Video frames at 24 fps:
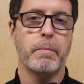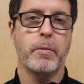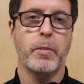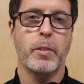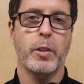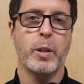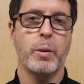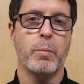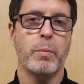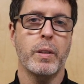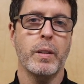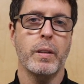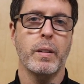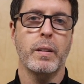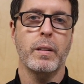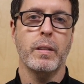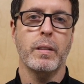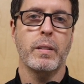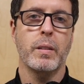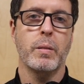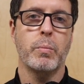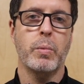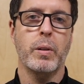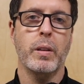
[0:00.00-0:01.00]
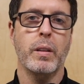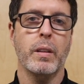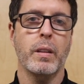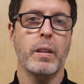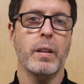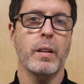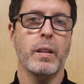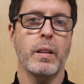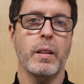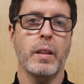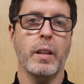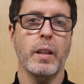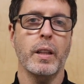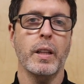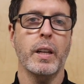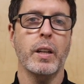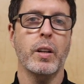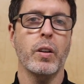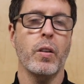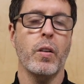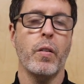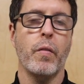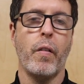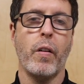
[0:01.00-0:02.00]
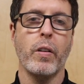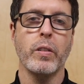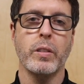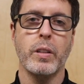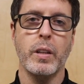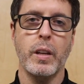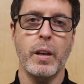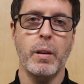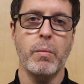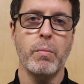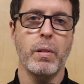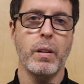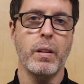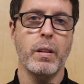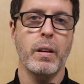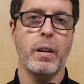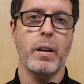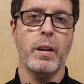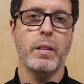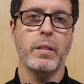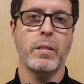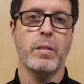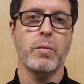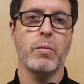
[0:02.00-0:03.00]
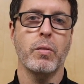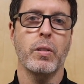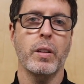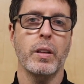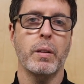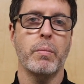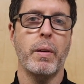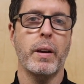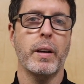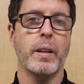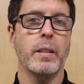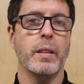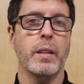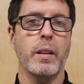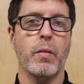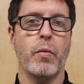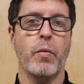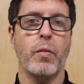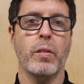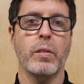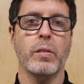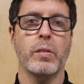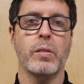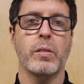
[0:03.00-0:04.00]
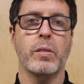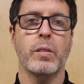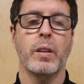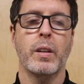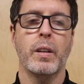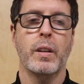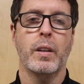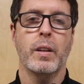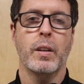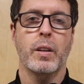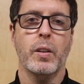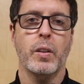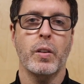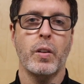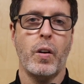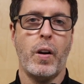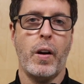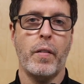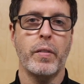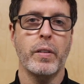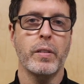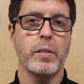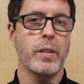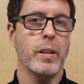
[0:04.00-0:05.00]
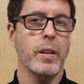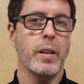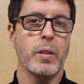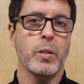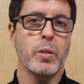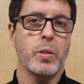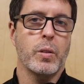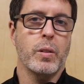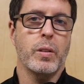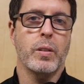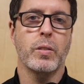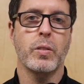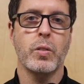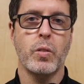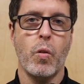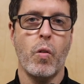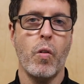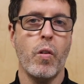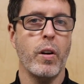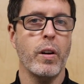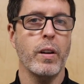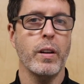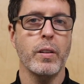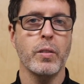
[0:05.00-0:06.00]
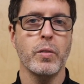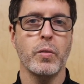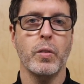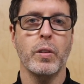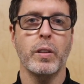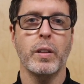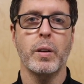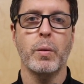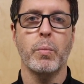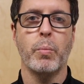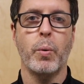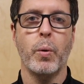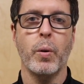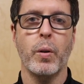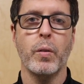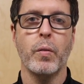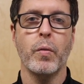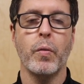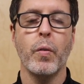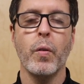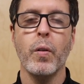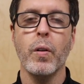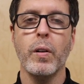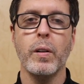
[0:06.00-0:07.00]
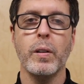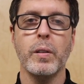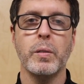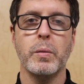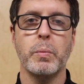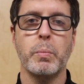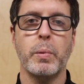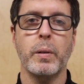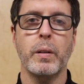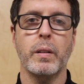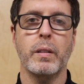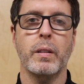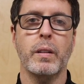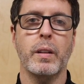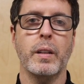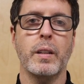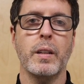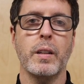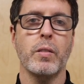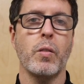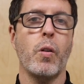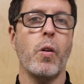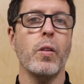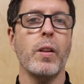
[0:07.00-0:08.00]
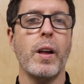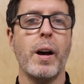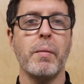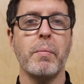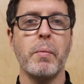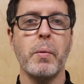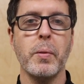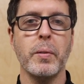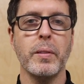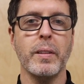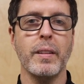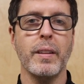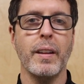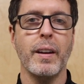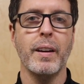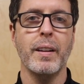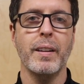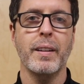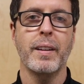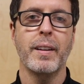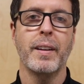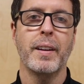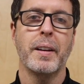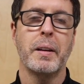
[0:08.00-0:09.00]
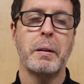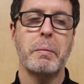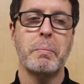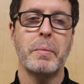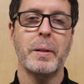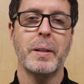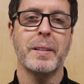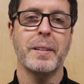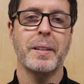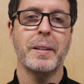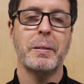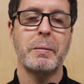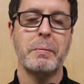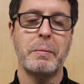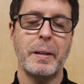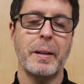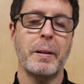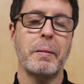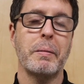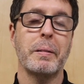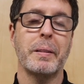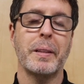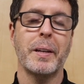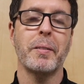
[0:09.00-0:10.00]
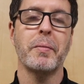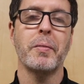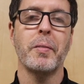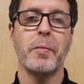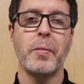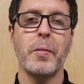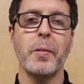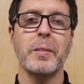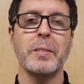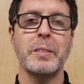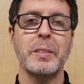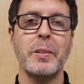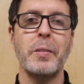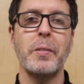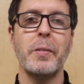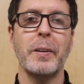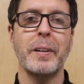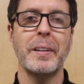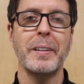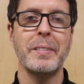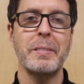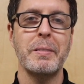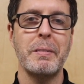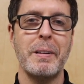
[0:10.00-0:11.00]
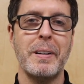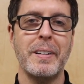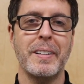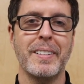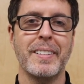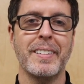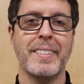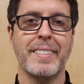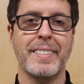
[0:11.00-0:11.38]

for him to be the leader of our team and to really make a difference. You know, obviously his scoring is really important for us, but he does a whole lot more than that. But yeah, we're thankful for his scoring as well.